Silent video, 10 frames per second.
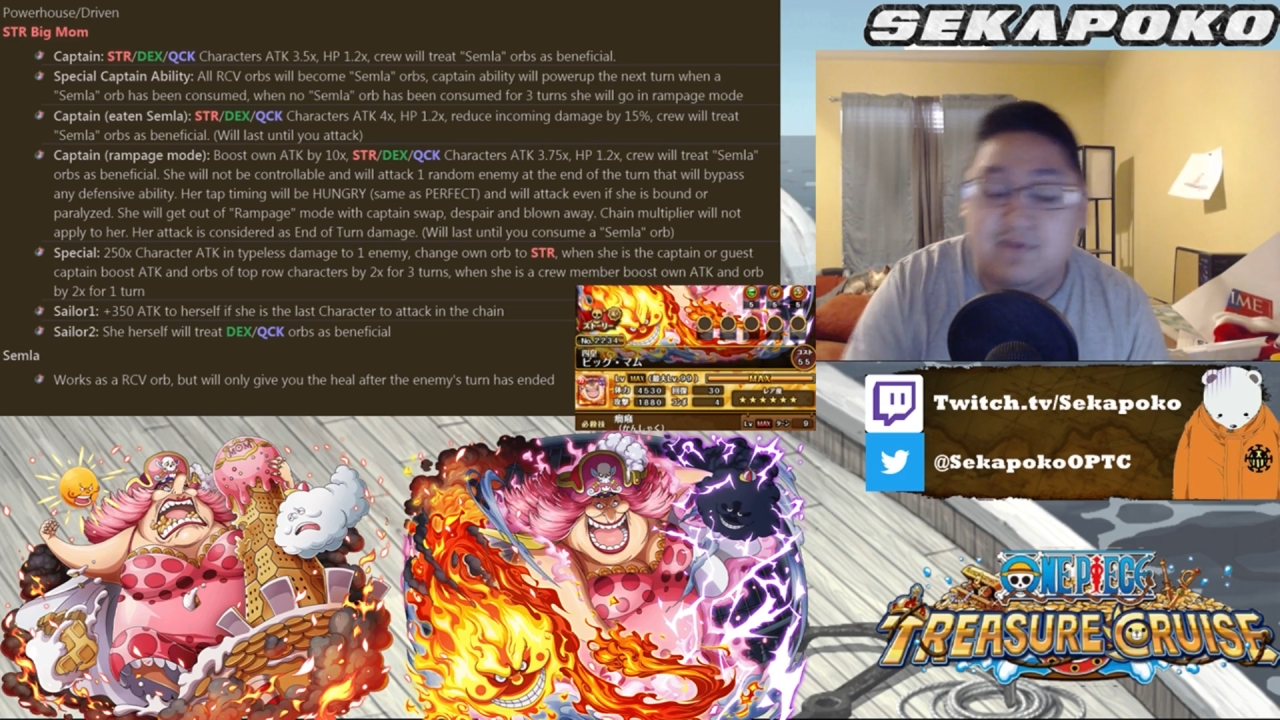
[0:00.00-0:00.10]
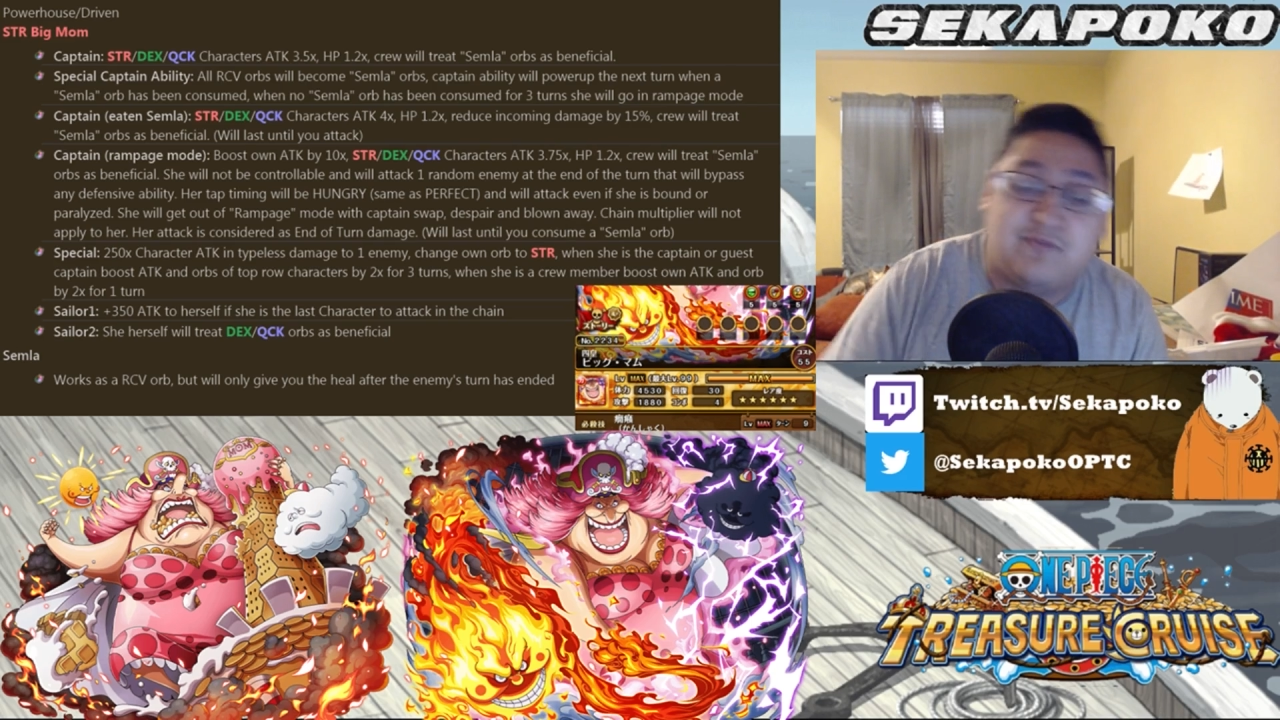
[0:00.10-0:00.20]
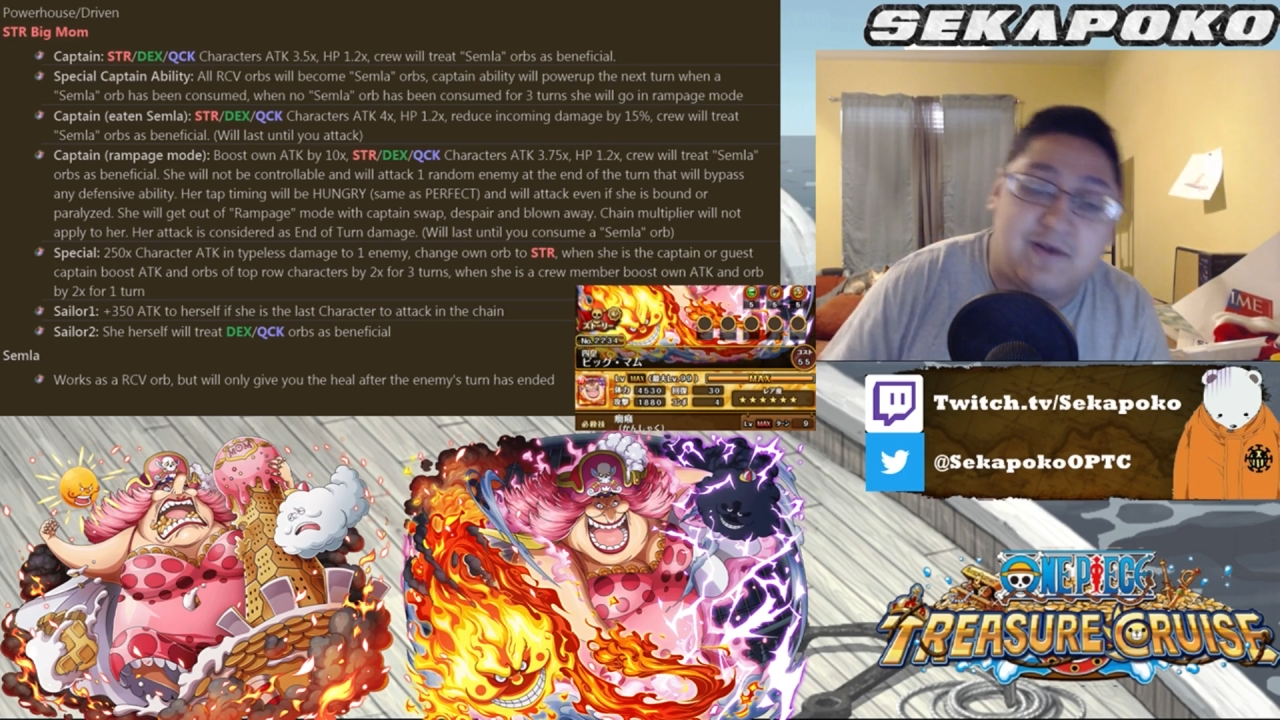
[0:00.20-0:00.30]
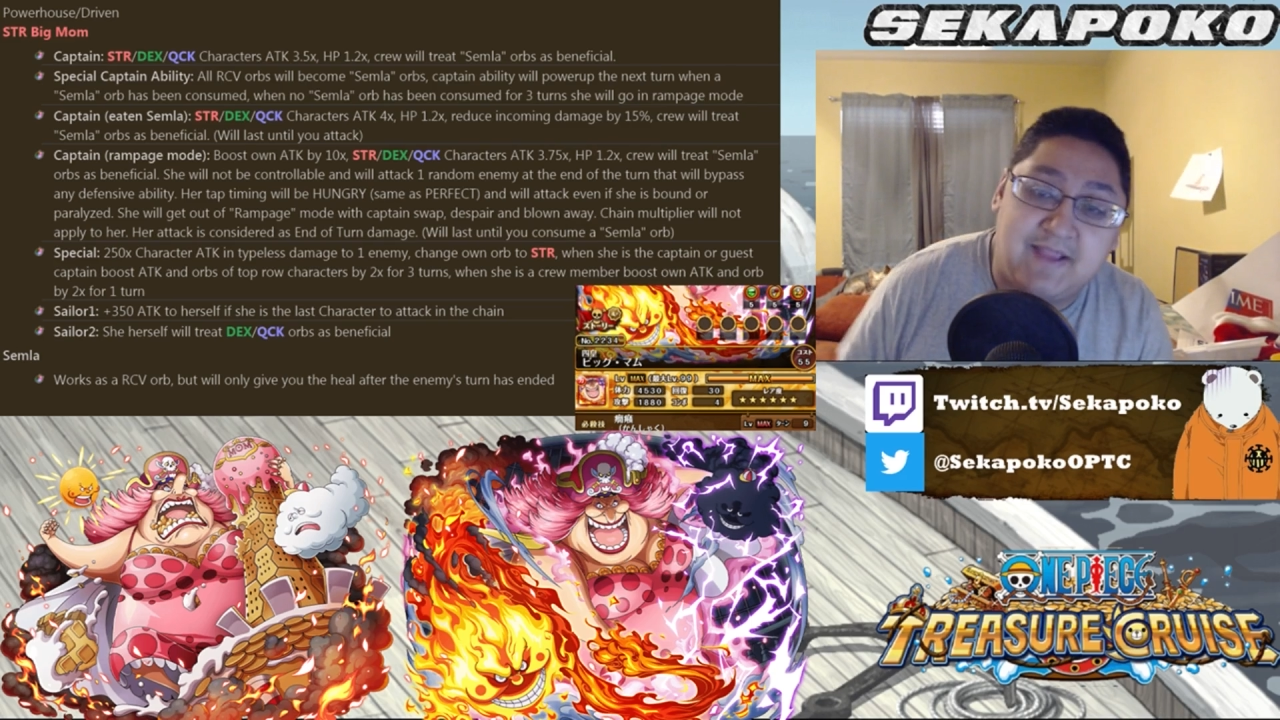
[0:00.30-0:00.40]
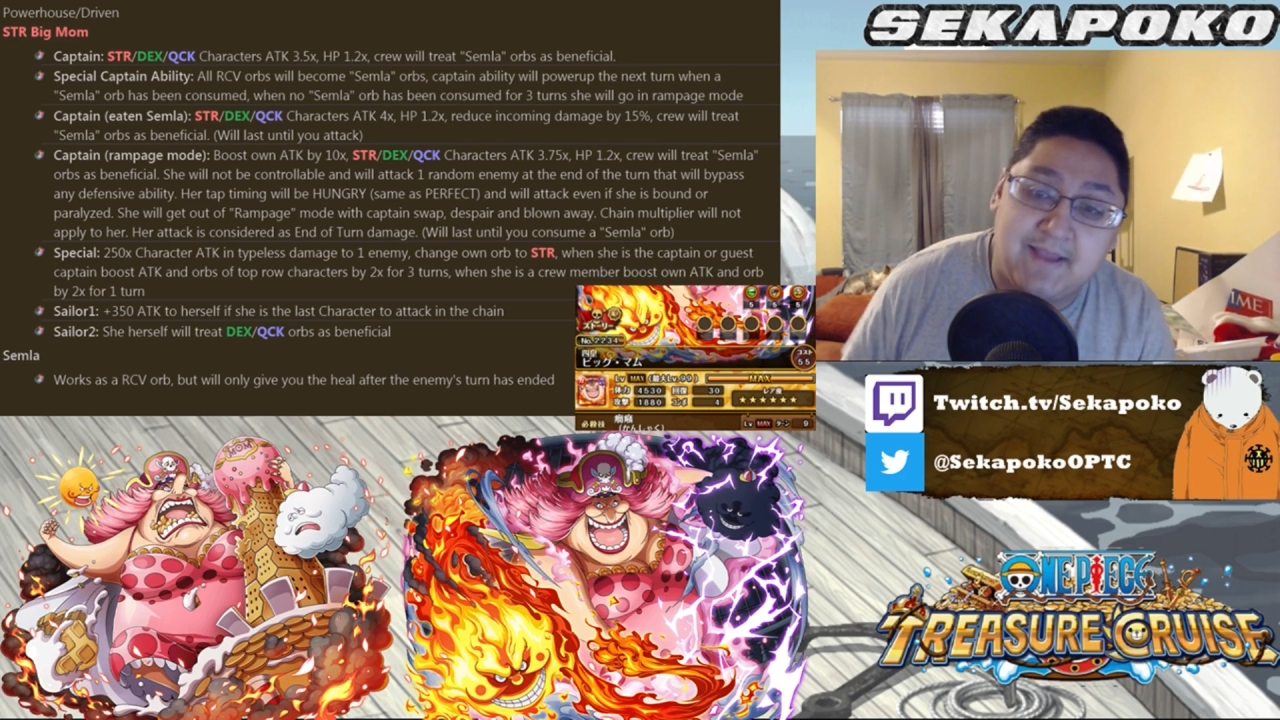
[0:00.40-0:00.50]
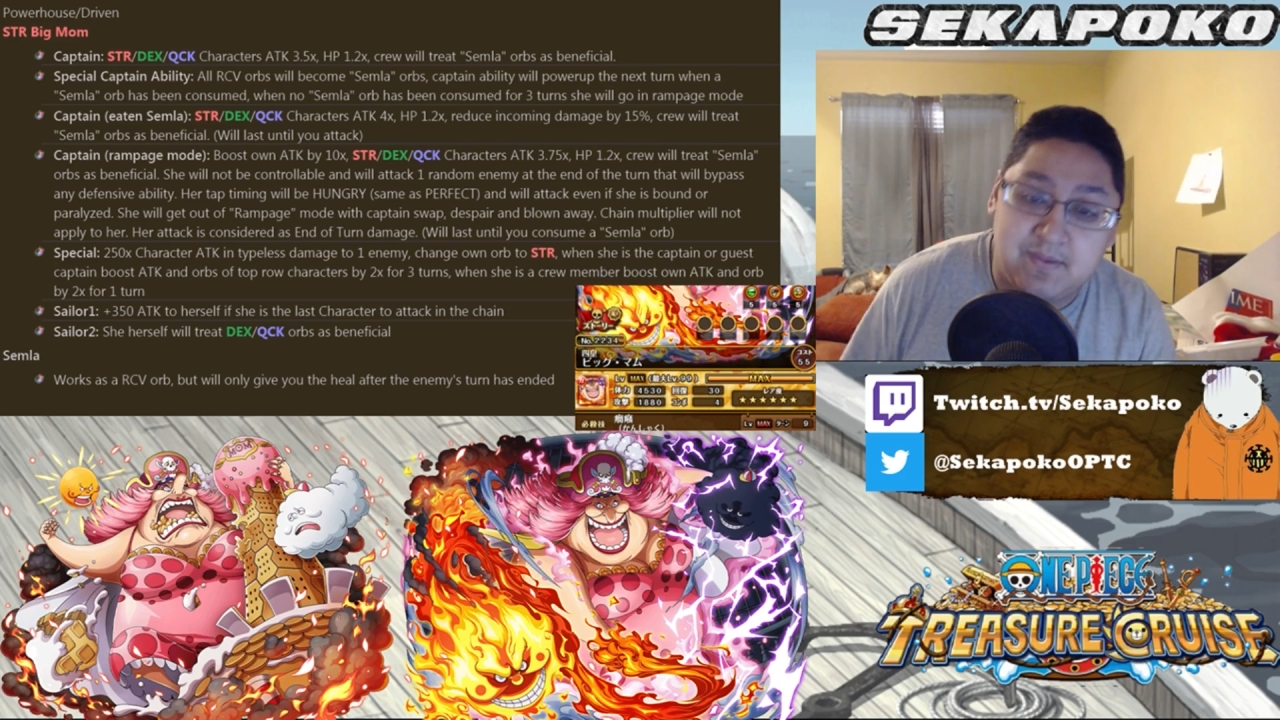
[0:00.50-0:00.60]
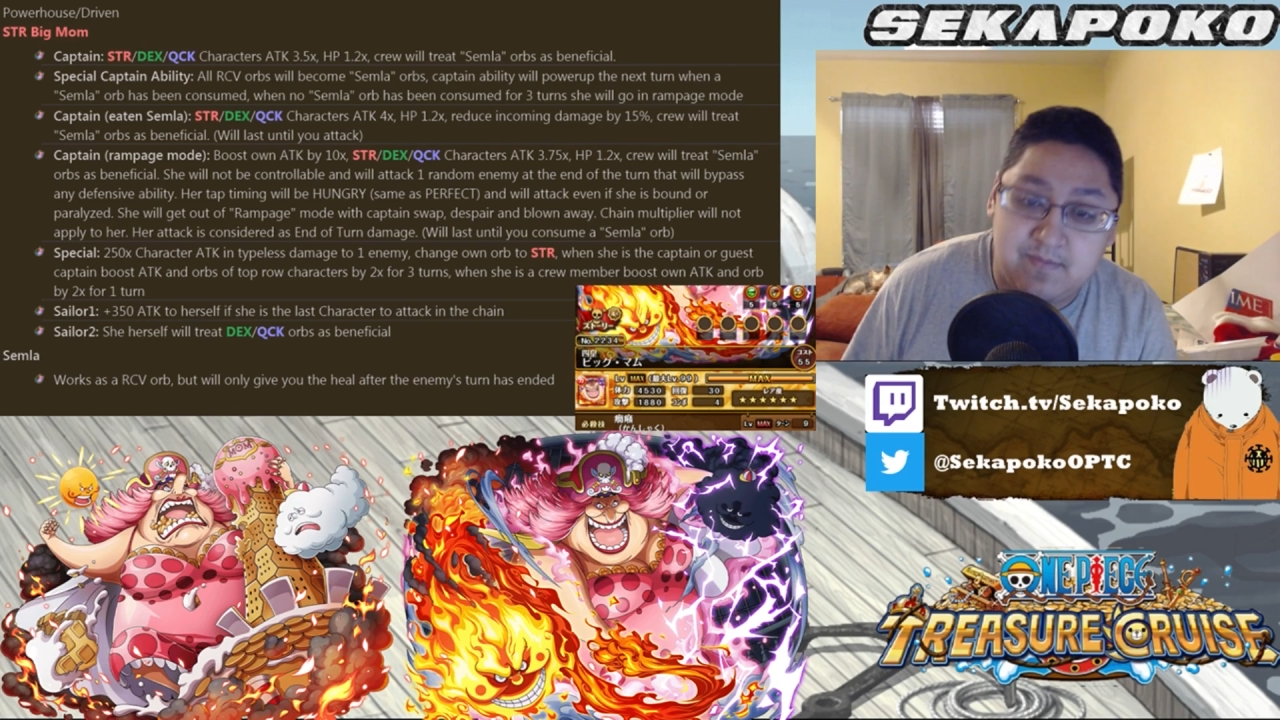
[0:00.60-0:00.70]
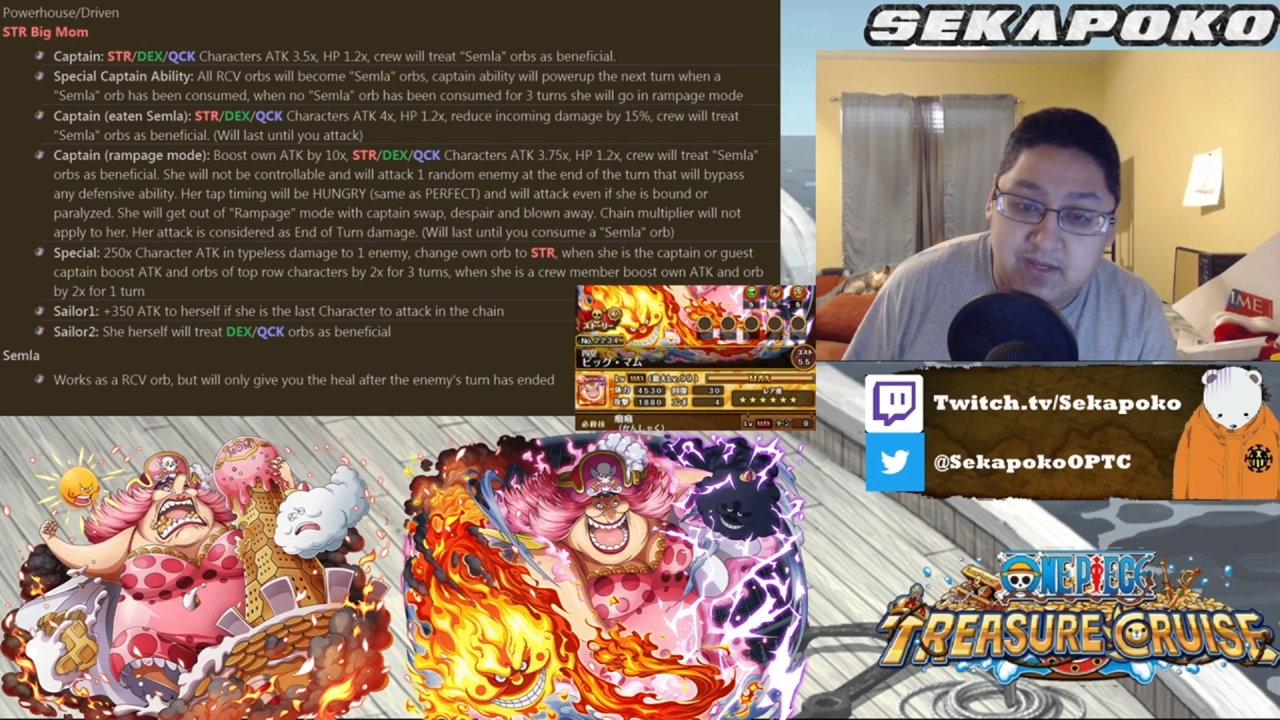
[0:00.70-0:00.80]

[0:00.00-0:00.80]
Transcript: friend captain am